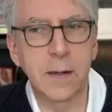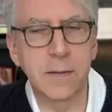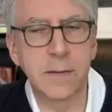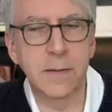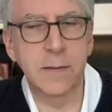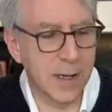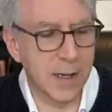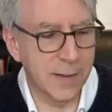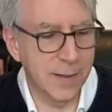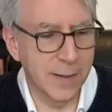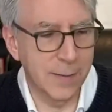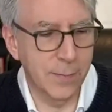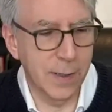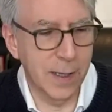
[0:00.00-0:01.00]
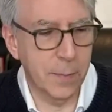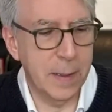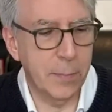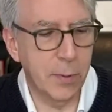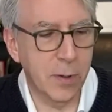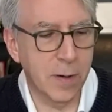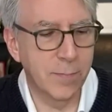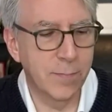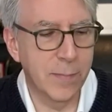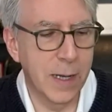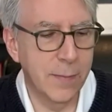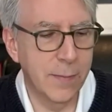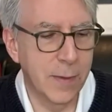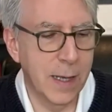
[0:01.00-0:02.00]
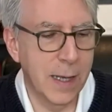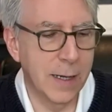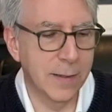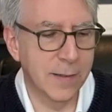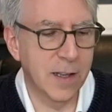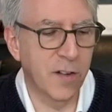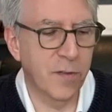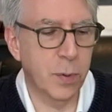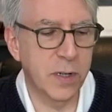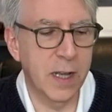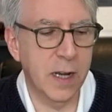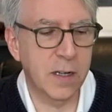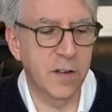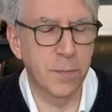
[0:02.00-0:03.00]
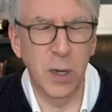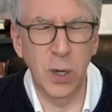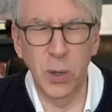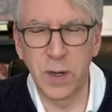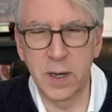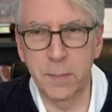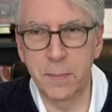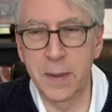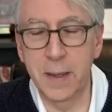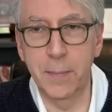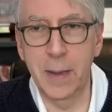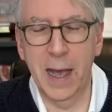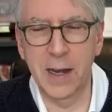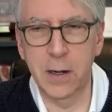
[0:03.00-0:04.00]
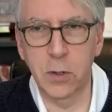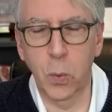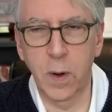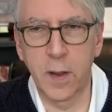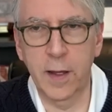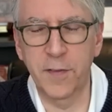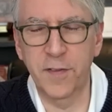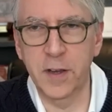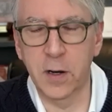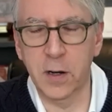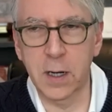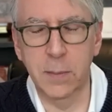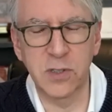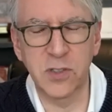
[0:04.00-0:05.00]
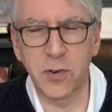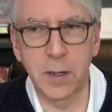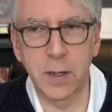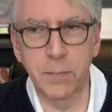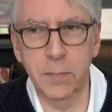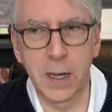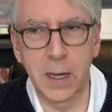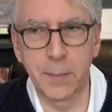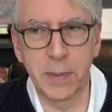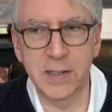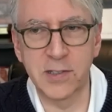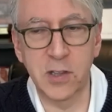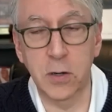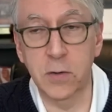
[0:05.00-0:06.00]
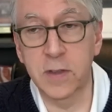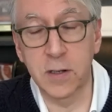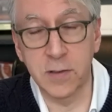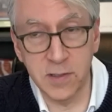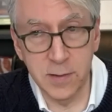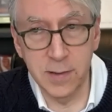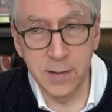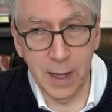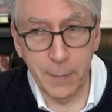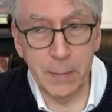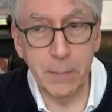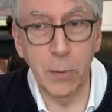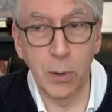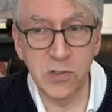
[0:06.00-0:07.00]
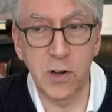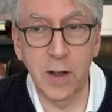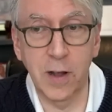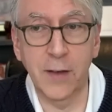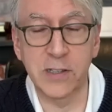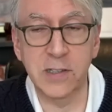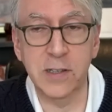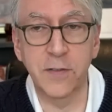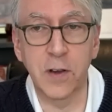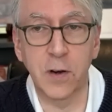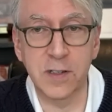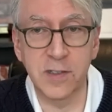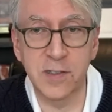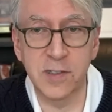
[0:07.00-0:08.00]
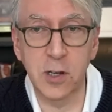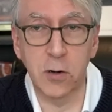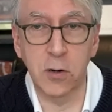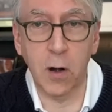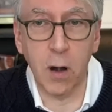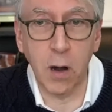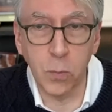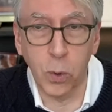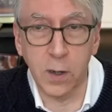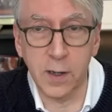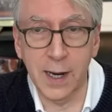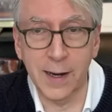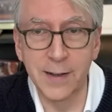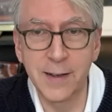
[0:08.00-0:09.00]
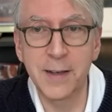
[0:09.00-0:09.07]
seems like um, a lot of people are uh, in a self-protective mode, and I don't know yeah. where that fear comes from. Um, because they're there's, I mean, most are obviously very sincere and hardworking,